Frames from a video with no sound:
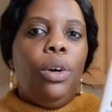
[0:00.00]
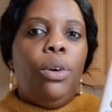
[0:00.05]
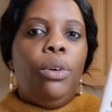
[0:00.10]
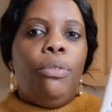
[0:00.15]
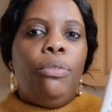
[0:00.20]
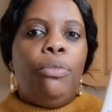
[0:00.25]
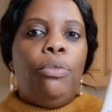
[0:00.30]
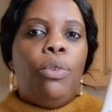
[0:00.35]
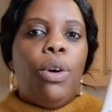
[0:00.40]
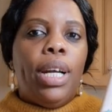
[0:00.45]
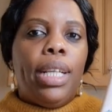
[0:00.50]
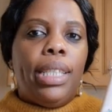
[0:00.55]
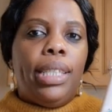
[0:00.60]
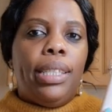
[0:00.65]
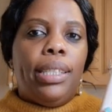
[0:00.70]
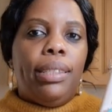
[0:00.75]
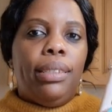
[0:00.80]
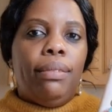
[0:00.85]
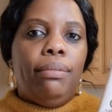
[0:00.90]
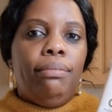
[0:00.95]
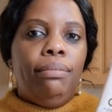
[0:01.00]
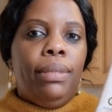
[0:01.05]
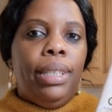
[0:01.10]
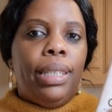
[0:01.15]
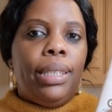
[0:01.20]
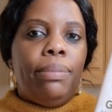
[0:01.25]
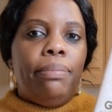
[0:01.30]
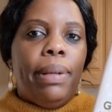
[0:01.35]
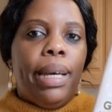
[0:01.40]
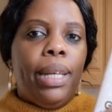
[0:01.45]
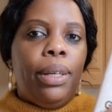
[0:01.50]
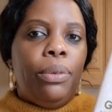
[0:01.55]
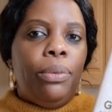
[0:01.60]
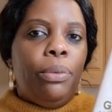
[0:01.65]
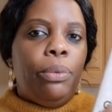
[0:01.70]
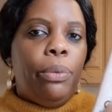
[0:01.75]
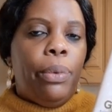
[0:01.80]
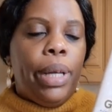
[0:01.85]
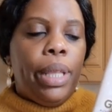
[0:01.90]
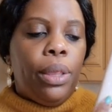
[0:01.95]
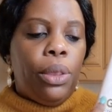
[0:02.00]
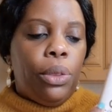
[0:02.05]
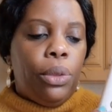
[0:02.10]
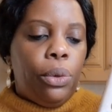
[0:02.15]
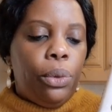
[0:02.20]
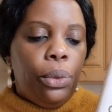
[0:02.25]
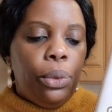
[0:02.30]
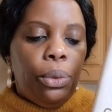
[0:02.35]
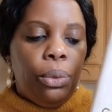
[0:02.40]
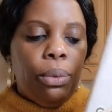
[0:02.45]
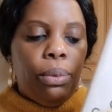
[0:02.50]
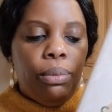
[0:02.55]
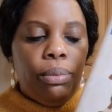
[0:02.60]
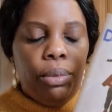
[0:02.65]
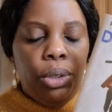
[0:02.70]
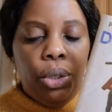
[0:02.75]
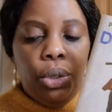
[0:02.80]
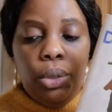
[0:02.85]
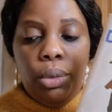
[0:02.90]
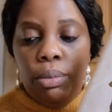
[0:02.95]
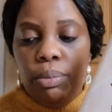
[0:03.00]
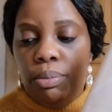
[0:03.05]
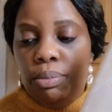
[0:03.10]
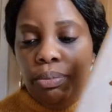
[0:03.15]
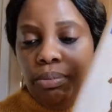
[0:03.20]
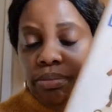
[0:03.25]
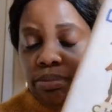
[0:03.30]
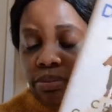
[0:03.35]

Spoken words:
of what this man went through, you know.